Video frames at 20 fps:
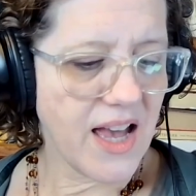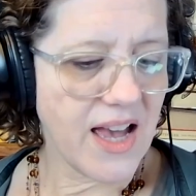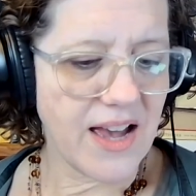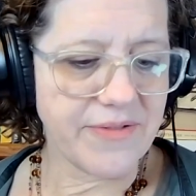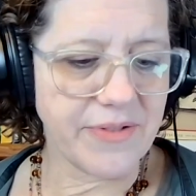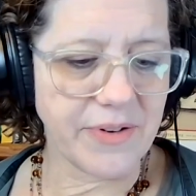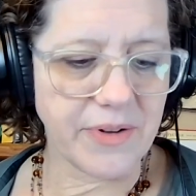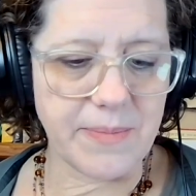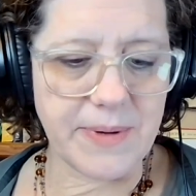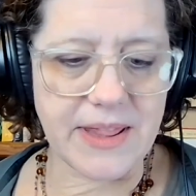
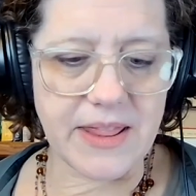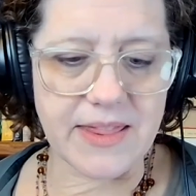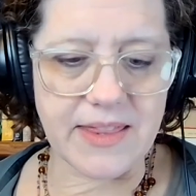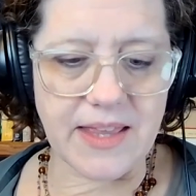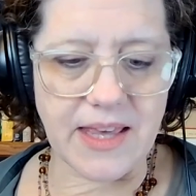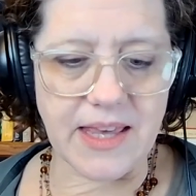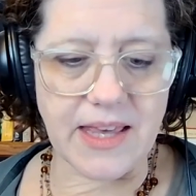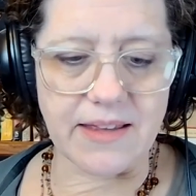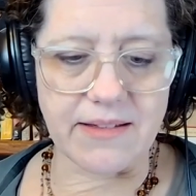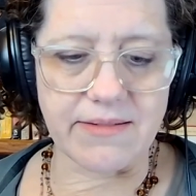I've really been
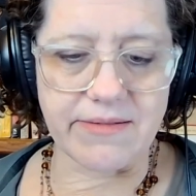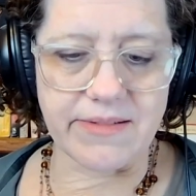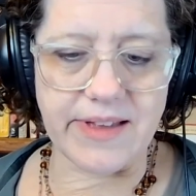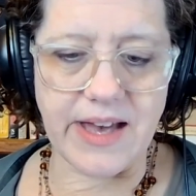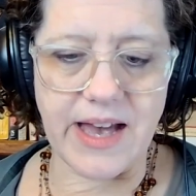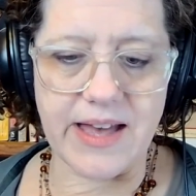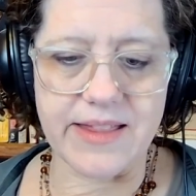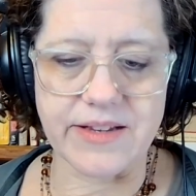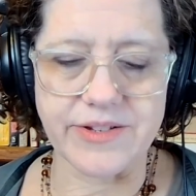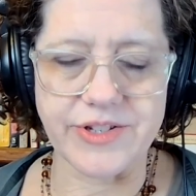thinking a
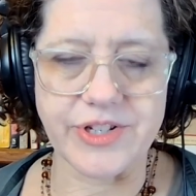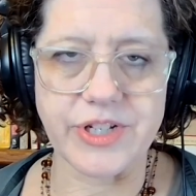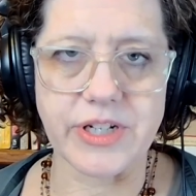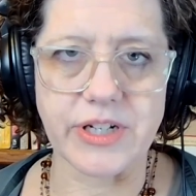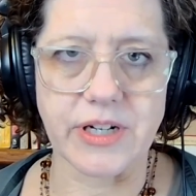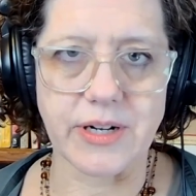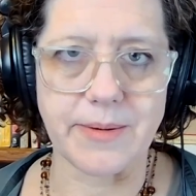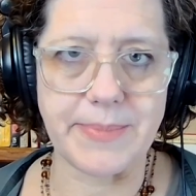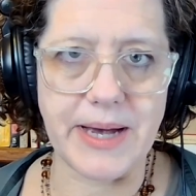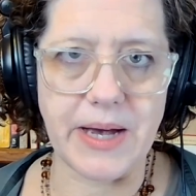lot this
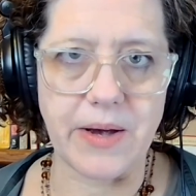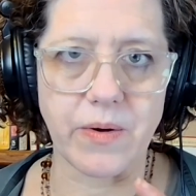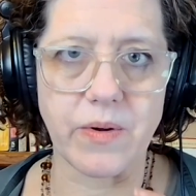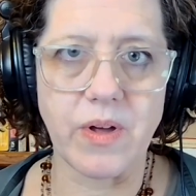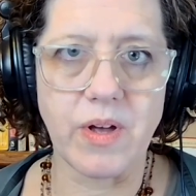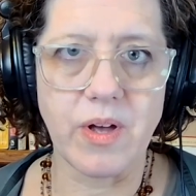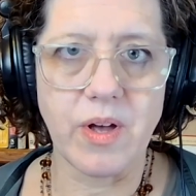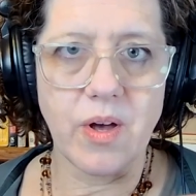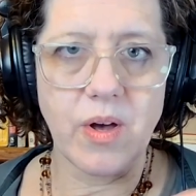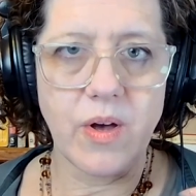year
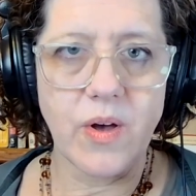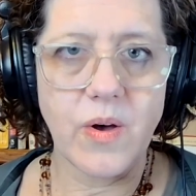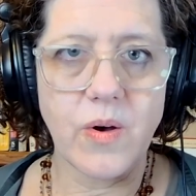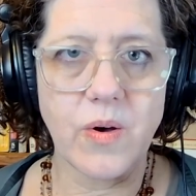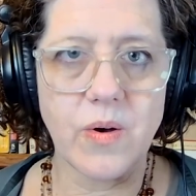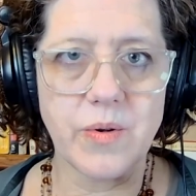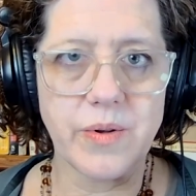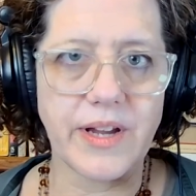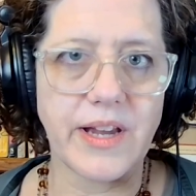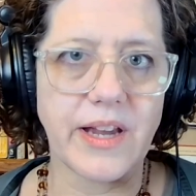about
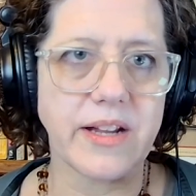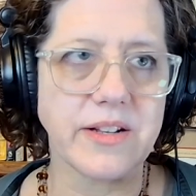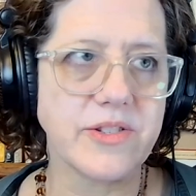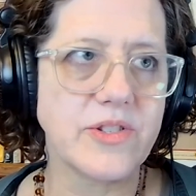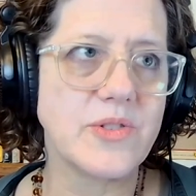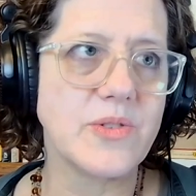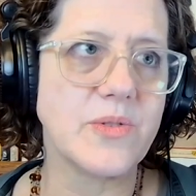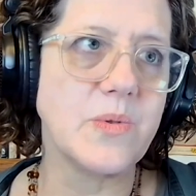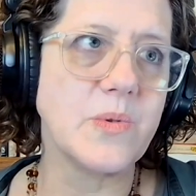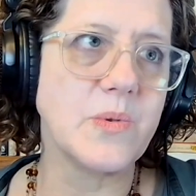holding
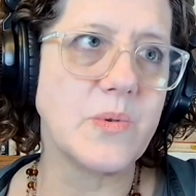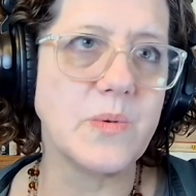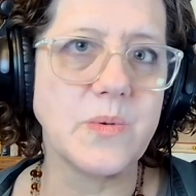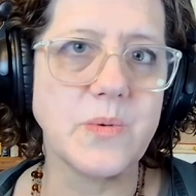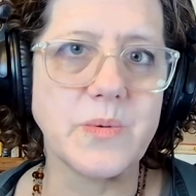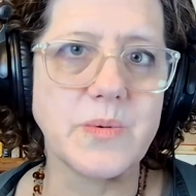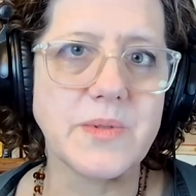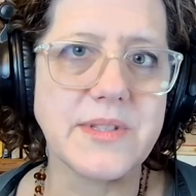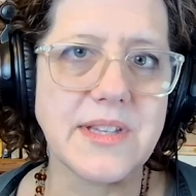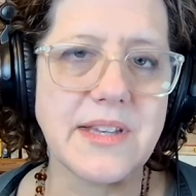
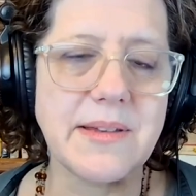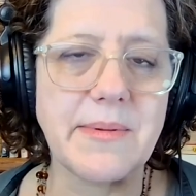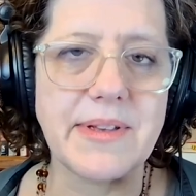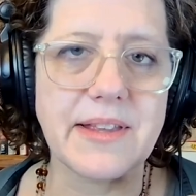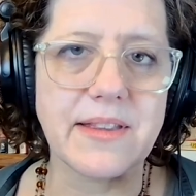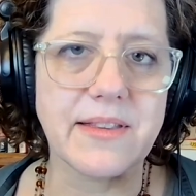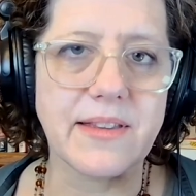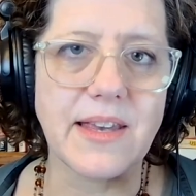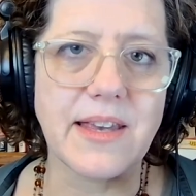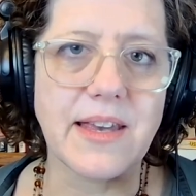two
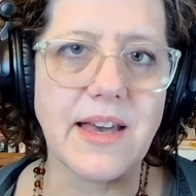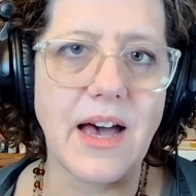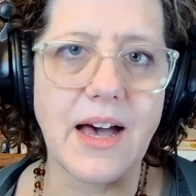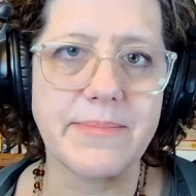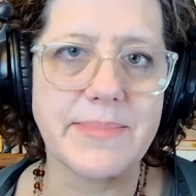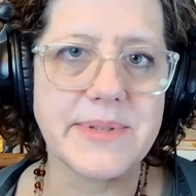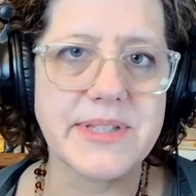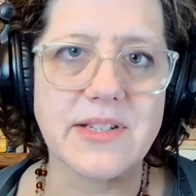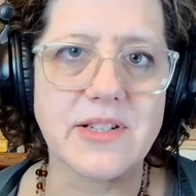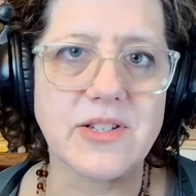seemingly
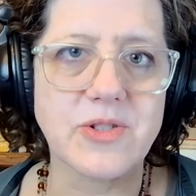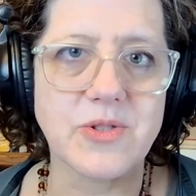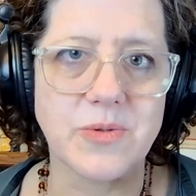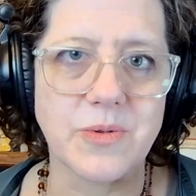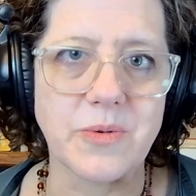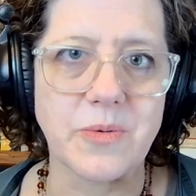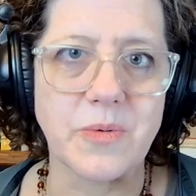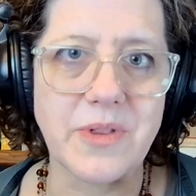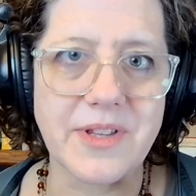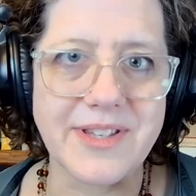opposite
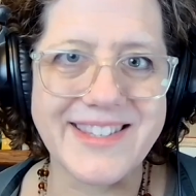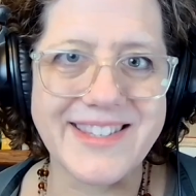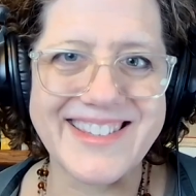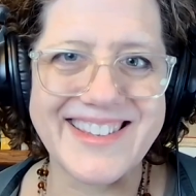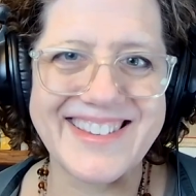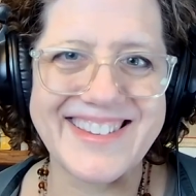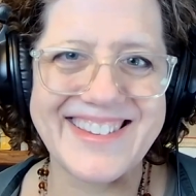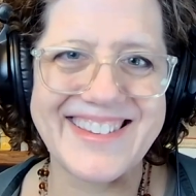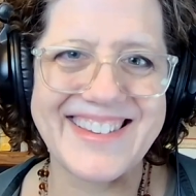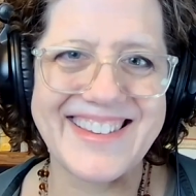truths
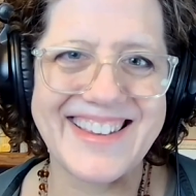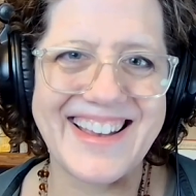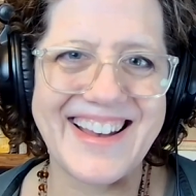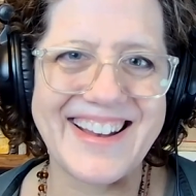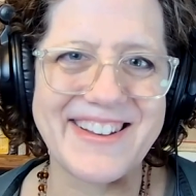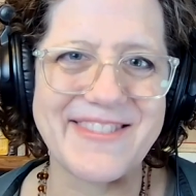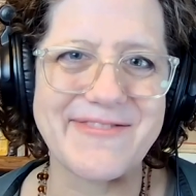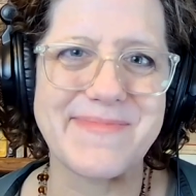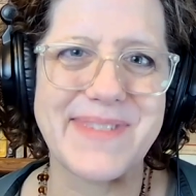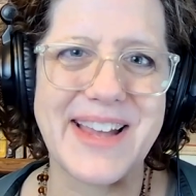
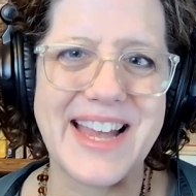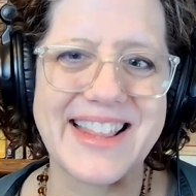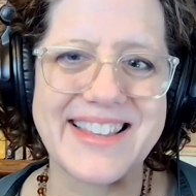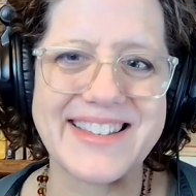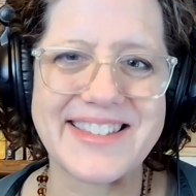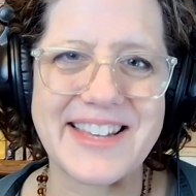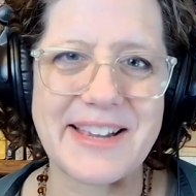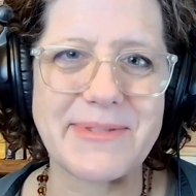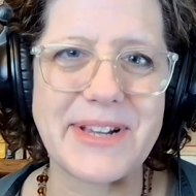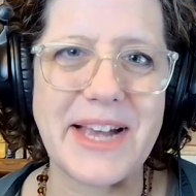at
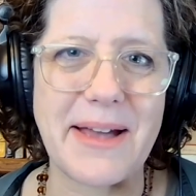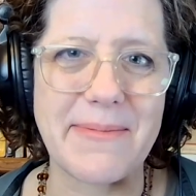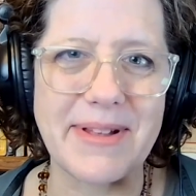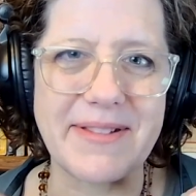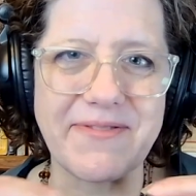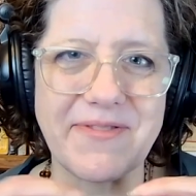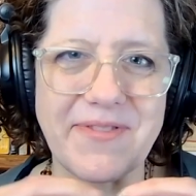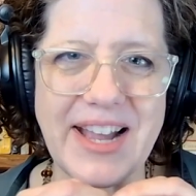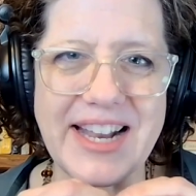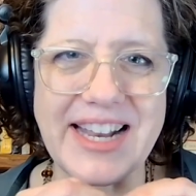the same time
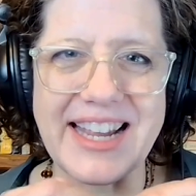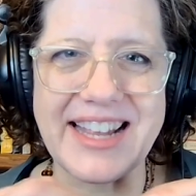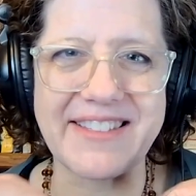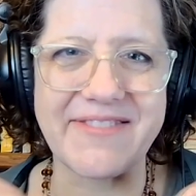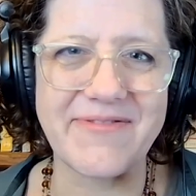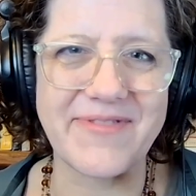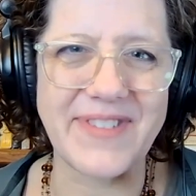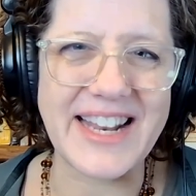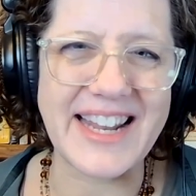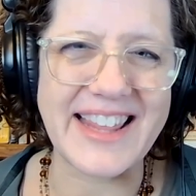and finding
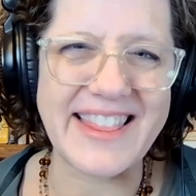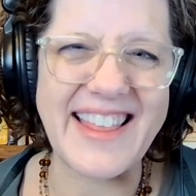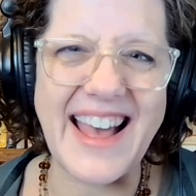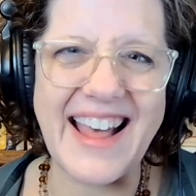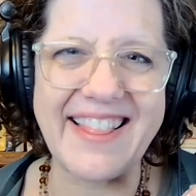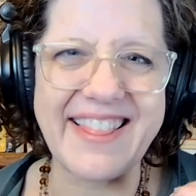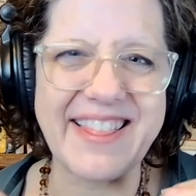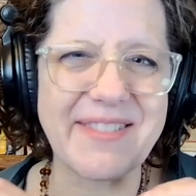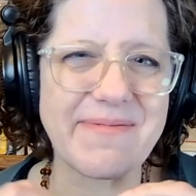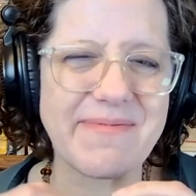
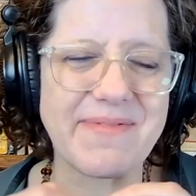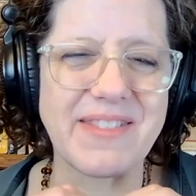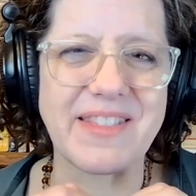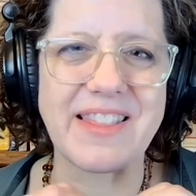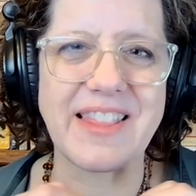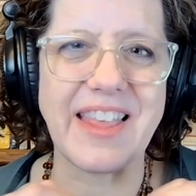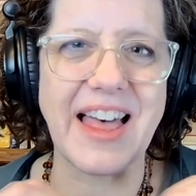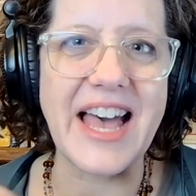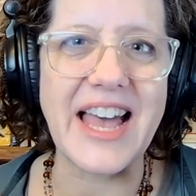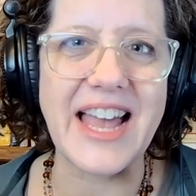that
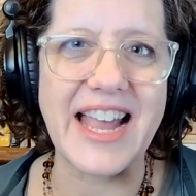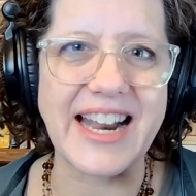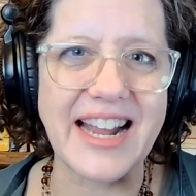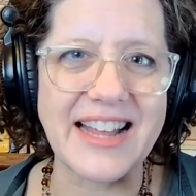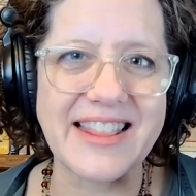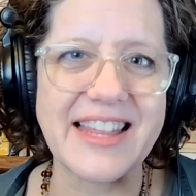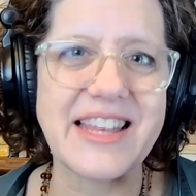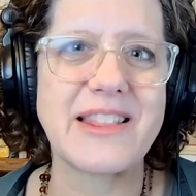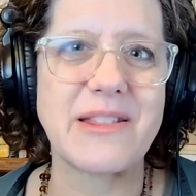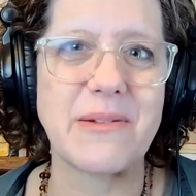line.
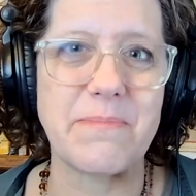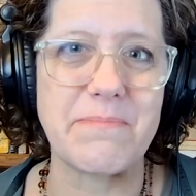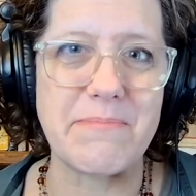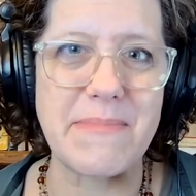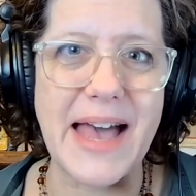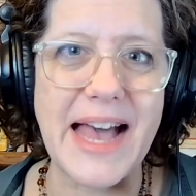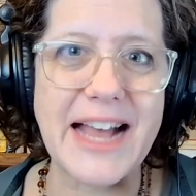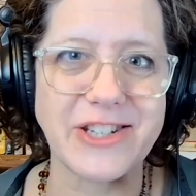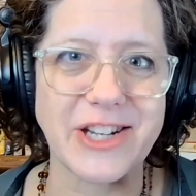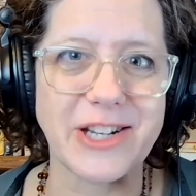I think the
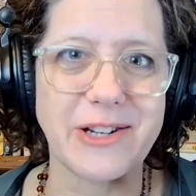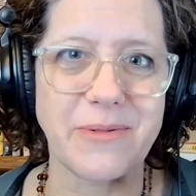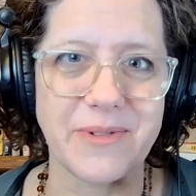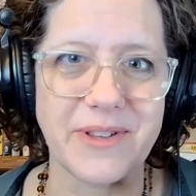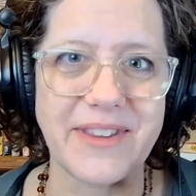magic